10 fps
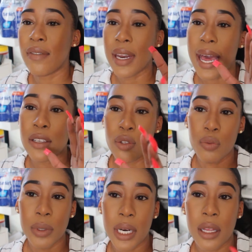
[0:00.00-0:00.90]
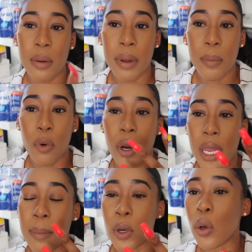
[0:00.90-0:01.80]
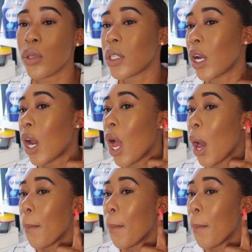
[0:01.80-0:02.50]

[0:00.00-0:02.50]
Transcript: even had zoomed in a little bit more came closer